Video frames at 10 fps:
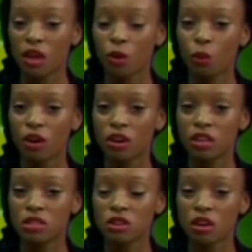where
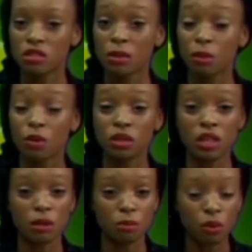he talked about
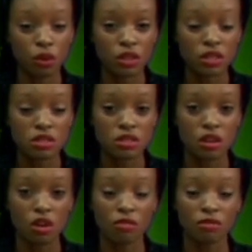the importance
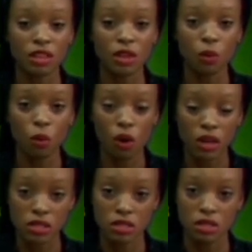of
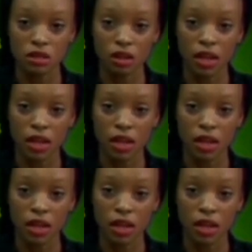equality.